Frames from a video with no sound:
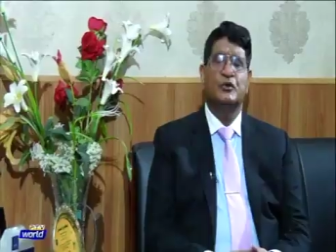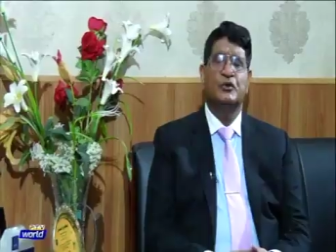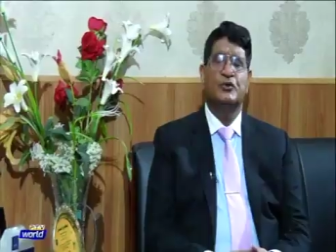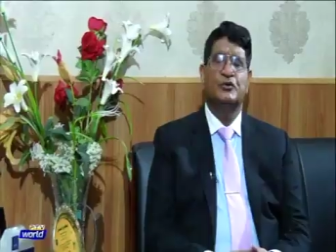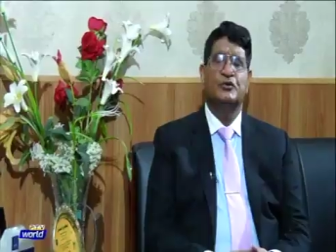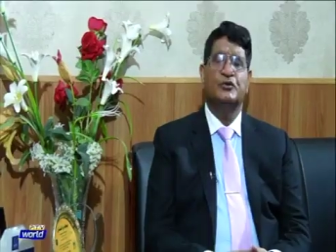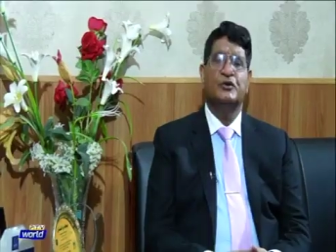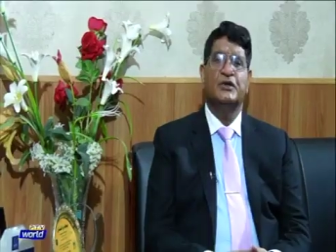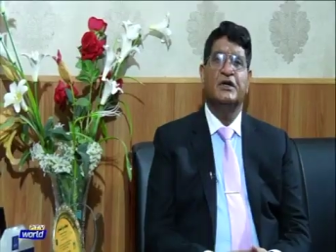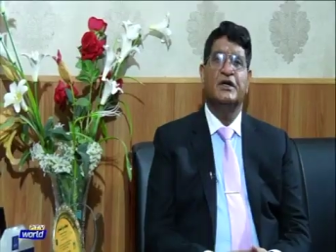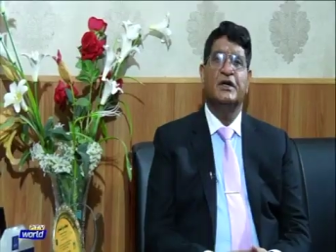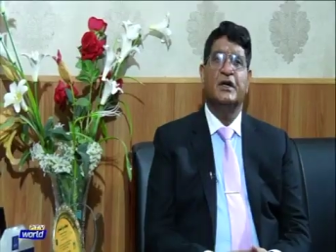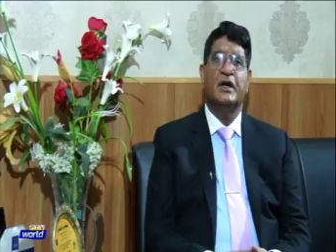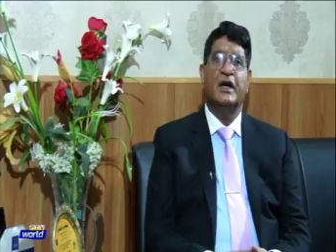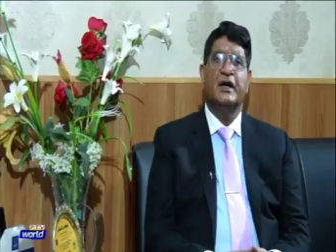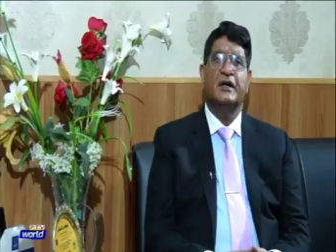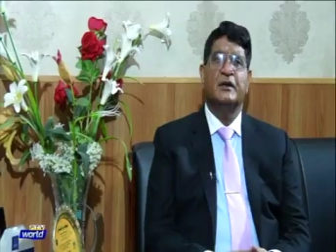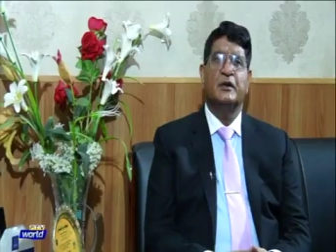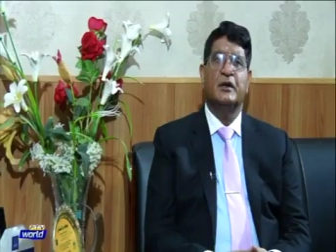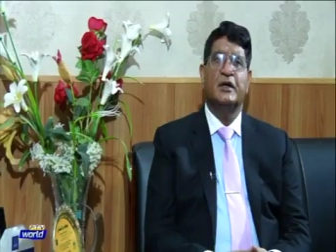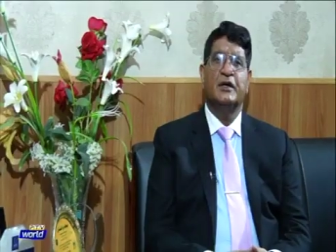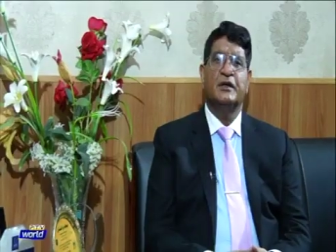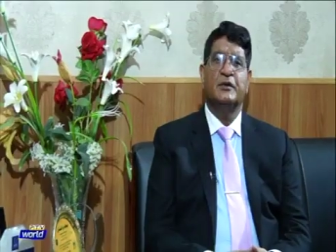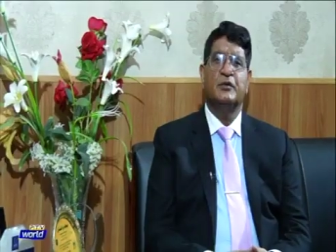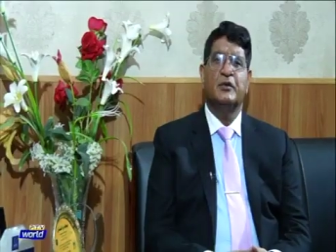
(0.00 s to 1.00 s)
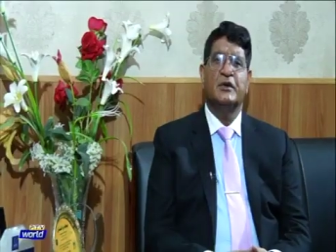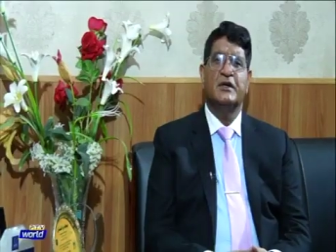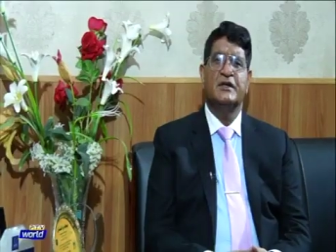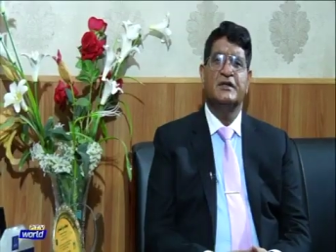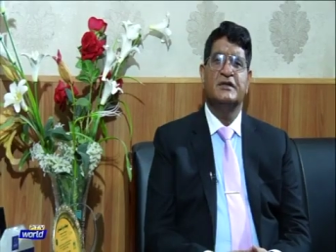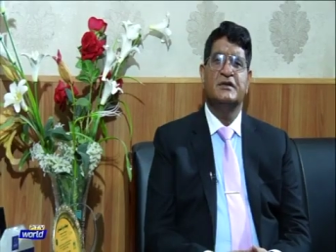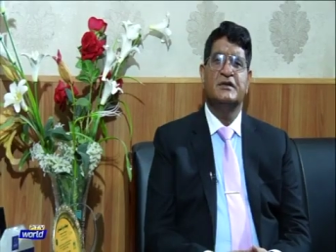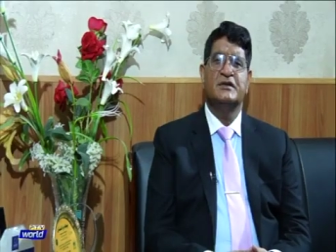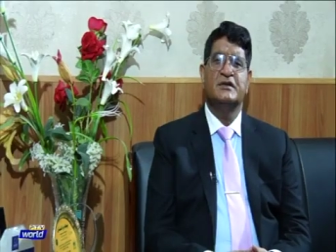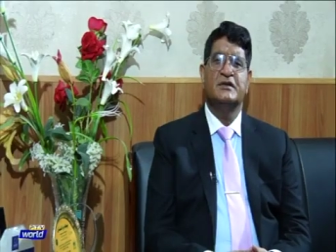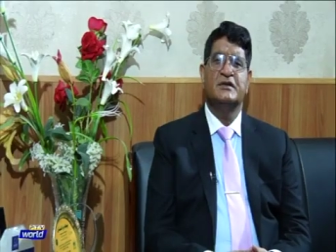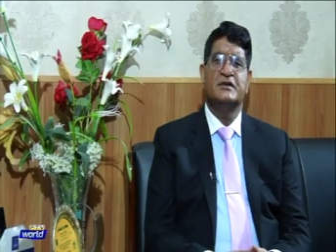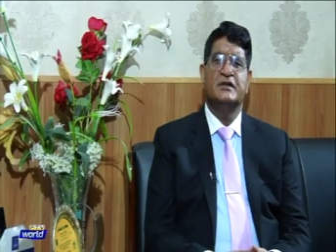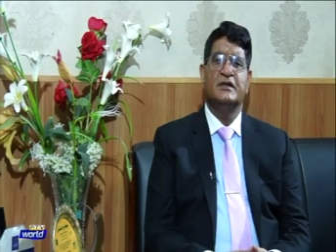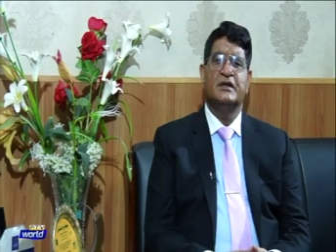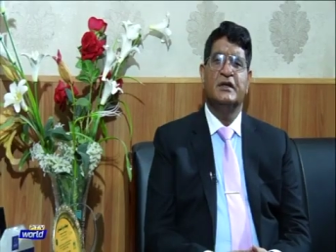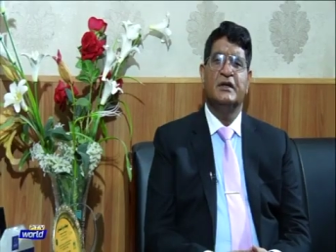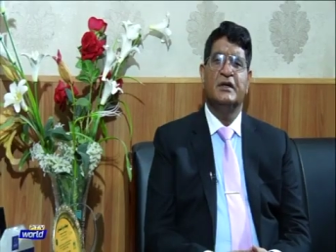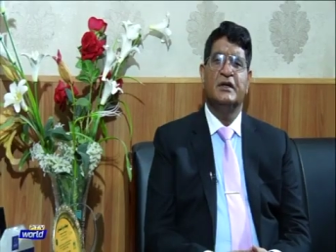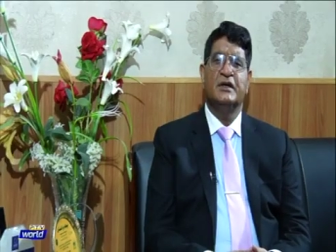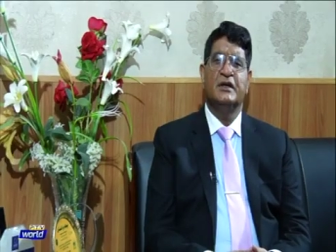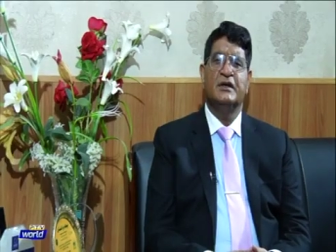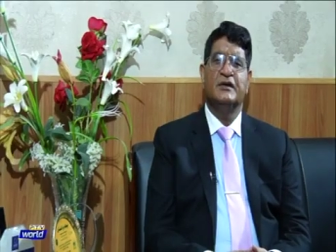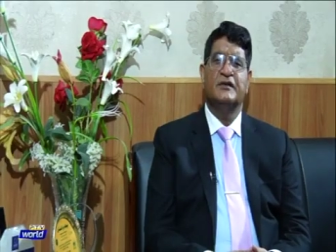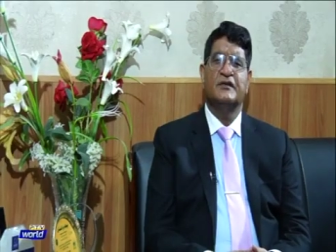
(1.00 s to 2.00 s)
know, it was
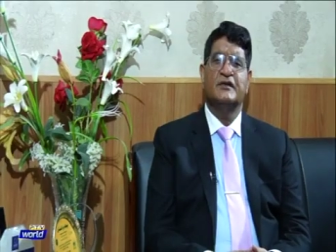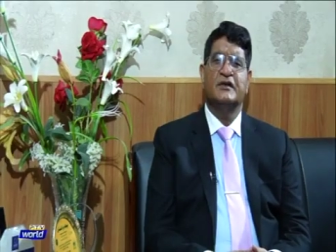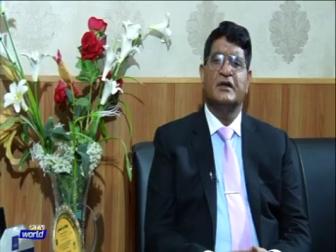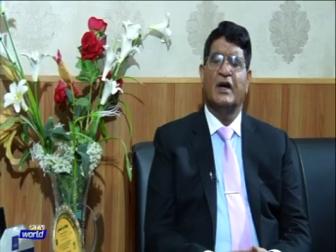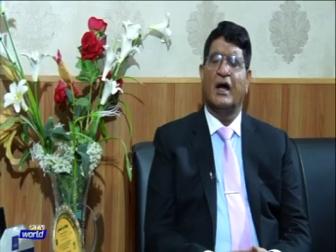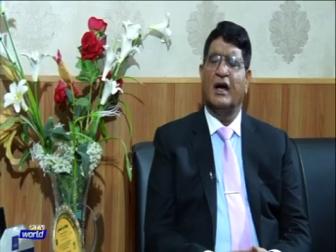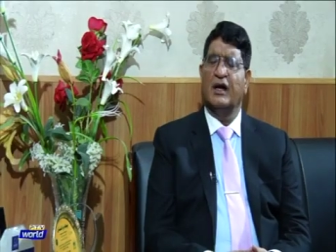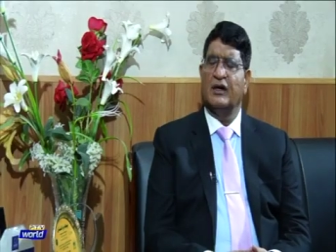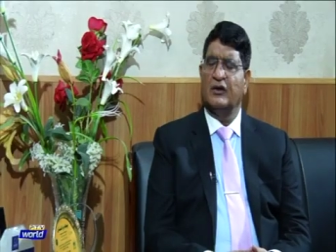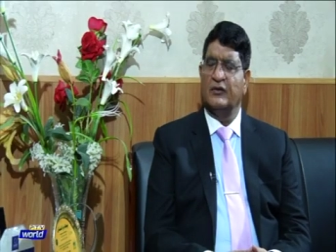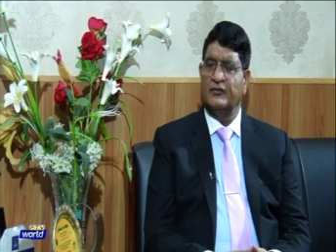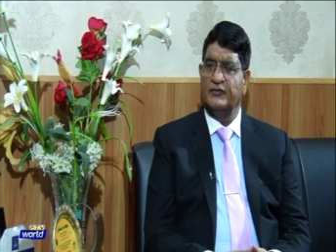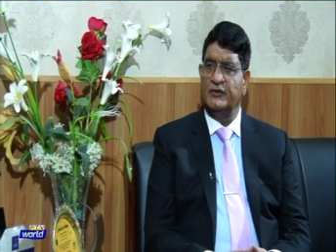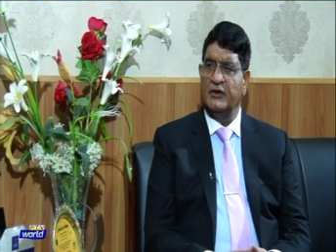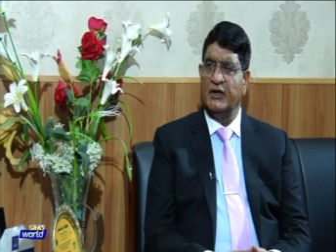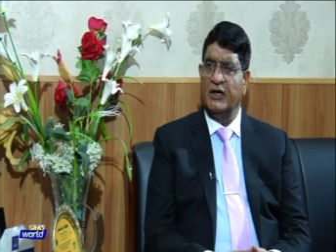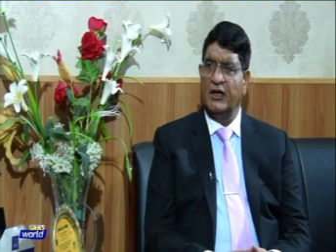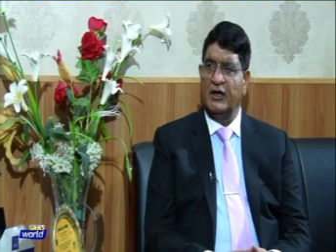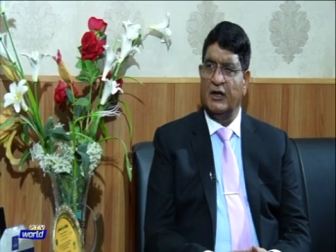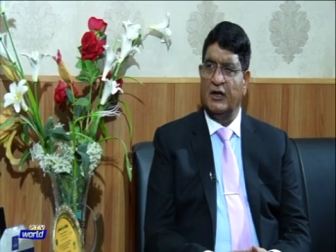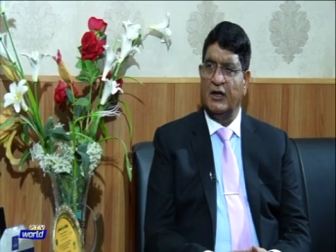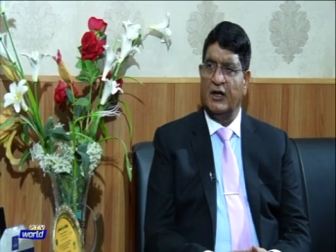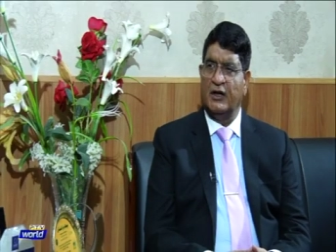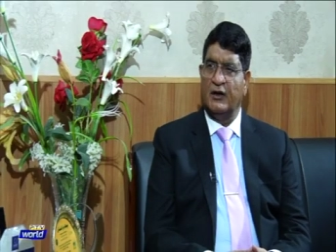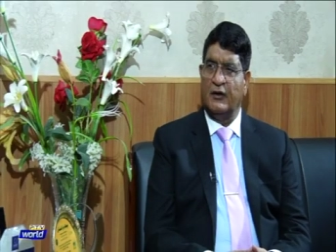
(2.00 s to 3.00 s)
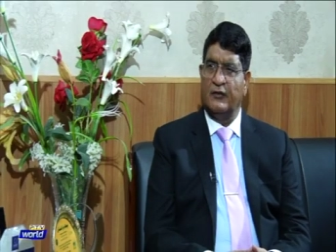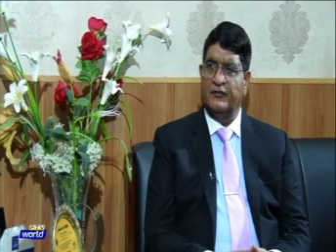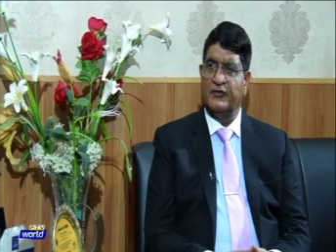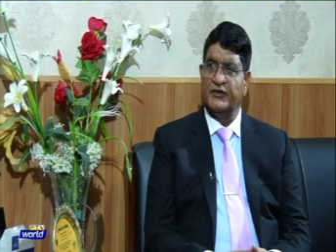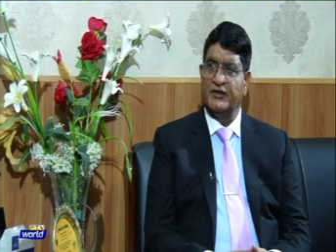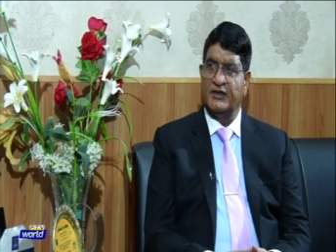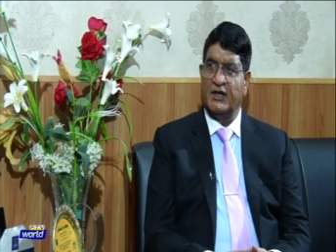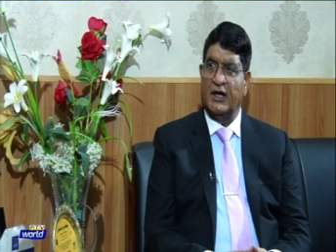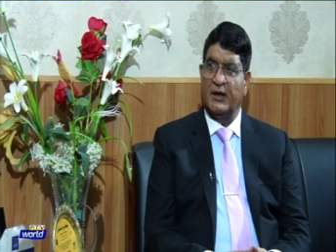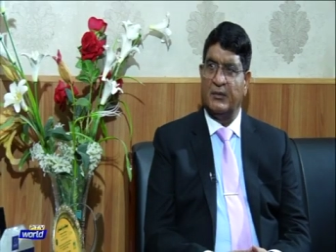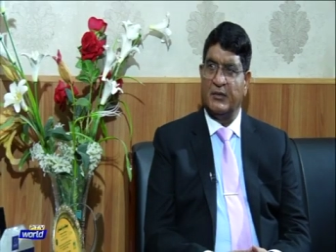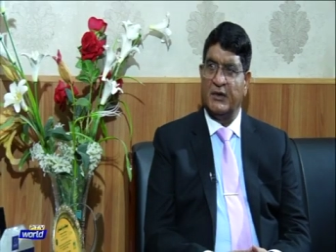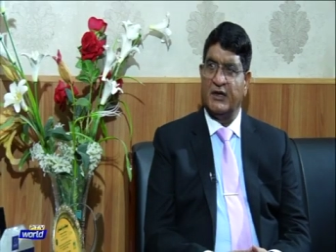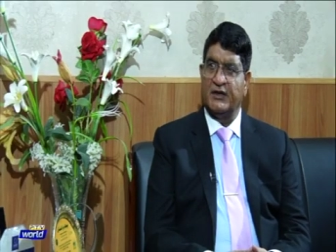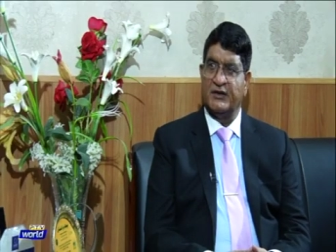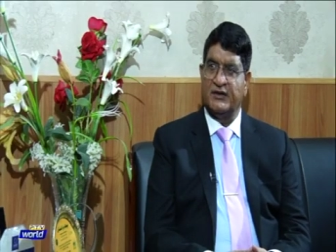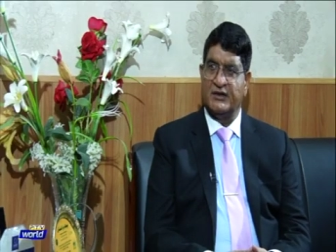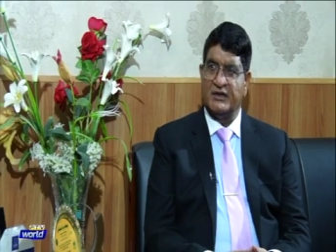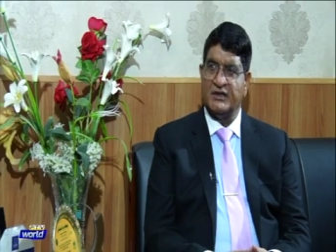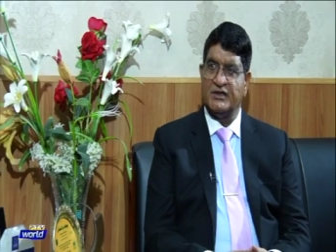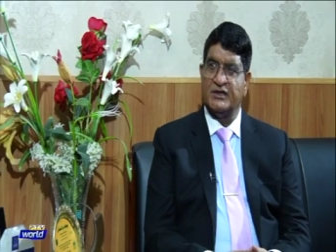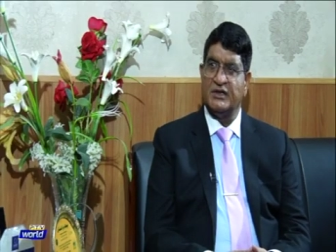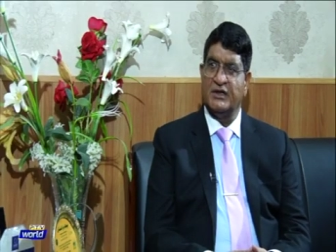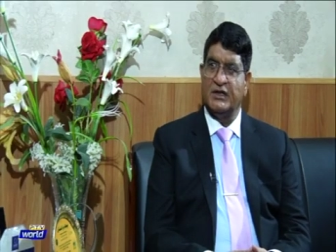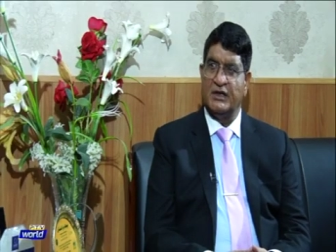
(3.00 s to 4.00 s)
the start of the era of
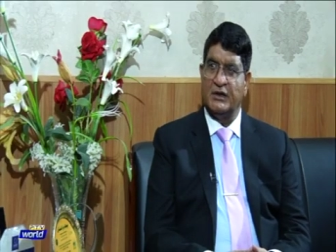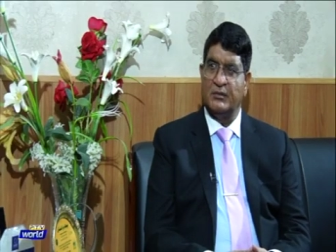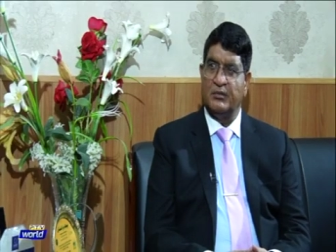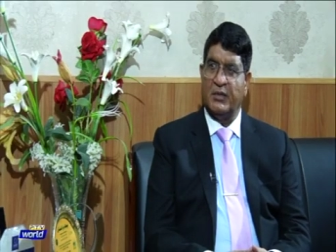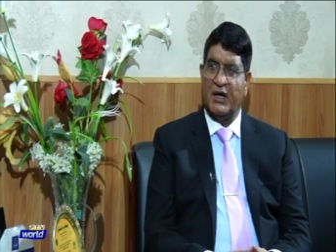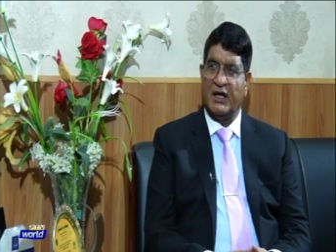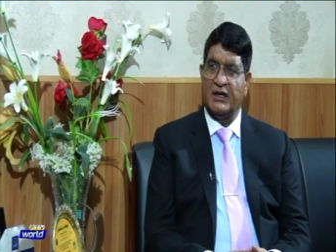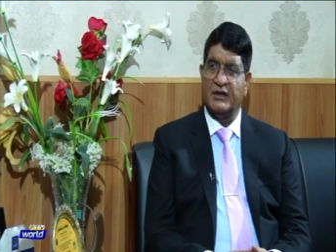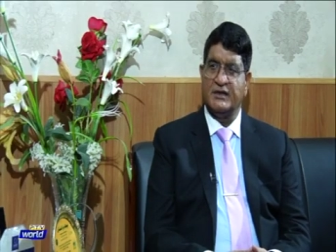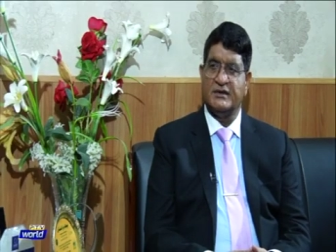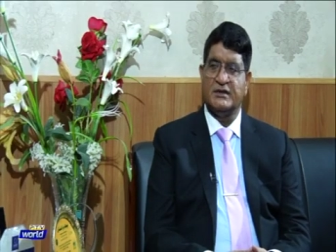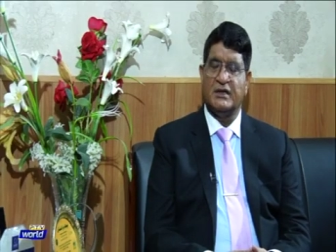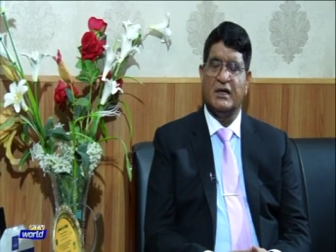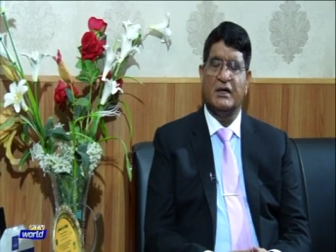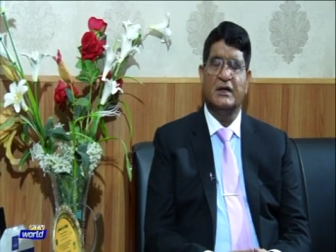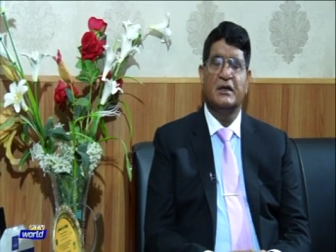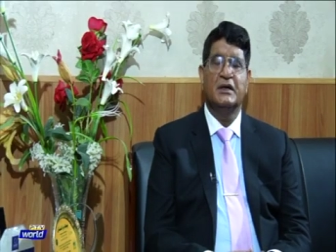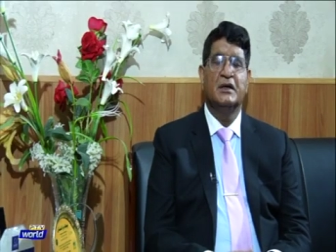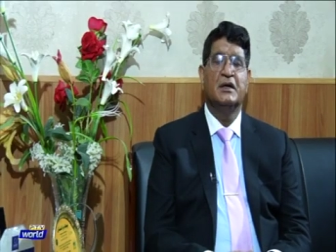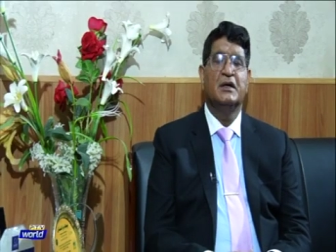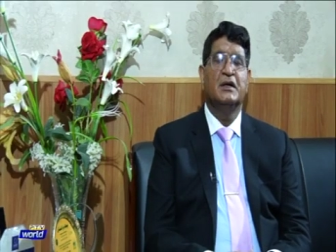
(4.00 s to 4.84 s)
Islamization in Pakistan.